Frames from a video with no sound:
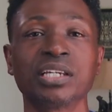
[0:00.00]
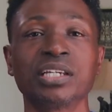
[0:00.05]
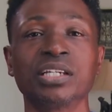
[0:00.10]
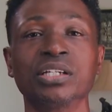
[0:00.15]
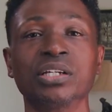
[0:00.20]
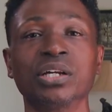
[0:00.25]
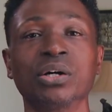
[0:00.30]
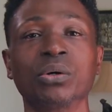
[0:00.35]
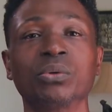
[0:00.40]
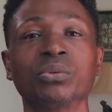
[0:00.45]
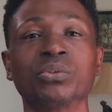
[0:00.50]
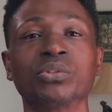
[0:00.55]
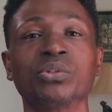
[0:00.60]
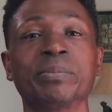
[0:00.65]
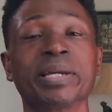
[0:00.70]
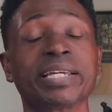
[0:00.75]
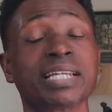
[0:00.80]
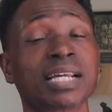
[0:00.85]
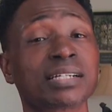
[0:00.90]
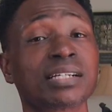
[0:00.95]
You know, you
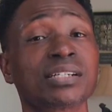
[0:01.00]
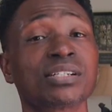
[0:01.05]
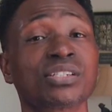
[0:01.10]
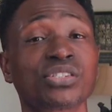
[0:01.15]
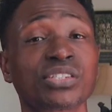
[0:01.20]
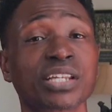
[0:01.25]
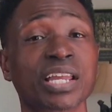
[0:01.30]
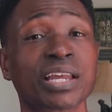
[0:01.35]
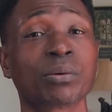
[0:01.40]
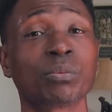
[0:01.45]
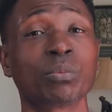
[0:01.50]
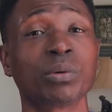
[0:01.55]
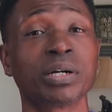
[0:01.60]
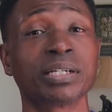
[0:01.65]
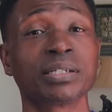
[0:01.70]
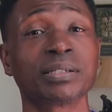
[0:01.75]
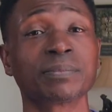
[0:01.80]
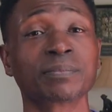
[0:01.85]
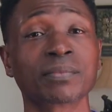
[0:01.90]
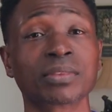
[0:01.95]
may not understand
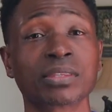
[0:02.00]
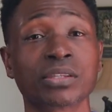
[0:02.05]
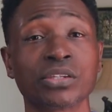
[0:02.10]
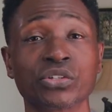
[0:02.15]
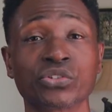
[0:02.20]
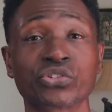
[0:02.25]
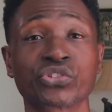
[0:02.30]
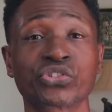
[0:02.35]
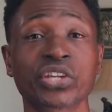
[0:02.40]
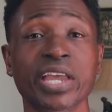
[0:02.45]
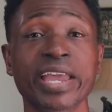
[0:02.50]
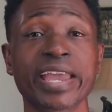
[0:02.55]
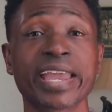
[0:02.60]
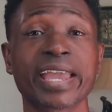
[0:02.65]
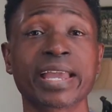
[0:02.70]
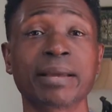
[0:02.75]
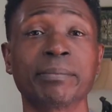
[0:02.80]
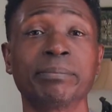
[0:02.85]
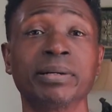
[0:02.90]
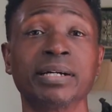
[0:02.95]
what you're
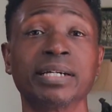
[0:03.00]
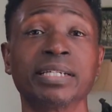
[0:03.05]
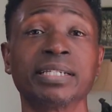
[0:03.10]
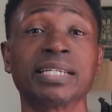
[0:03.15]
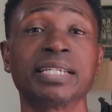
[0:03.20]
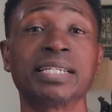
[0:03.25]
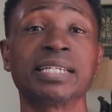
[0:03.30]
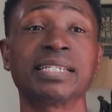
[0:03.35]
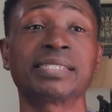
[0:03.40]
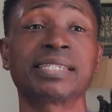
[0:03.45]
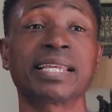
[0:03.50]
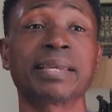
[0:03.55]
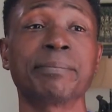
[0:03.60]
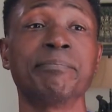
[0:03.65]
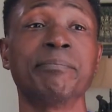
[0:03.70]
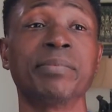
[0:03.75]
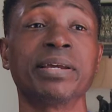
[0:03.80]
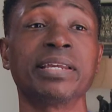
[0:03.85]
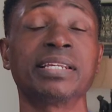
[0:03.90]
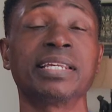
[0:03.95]
saying, but it is
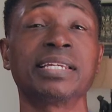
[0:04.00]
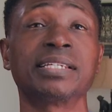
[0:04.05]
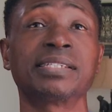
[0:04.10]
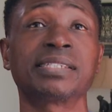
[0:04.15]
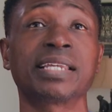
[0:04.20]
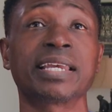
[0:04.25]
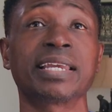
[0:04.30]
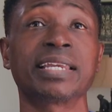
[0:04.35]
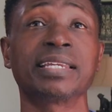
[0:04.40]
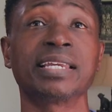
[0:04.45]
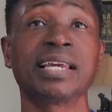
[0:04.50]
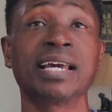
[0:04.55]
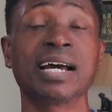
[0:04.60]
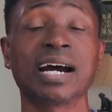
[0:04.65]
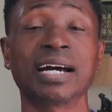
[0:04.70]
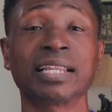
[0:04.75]
a it is a,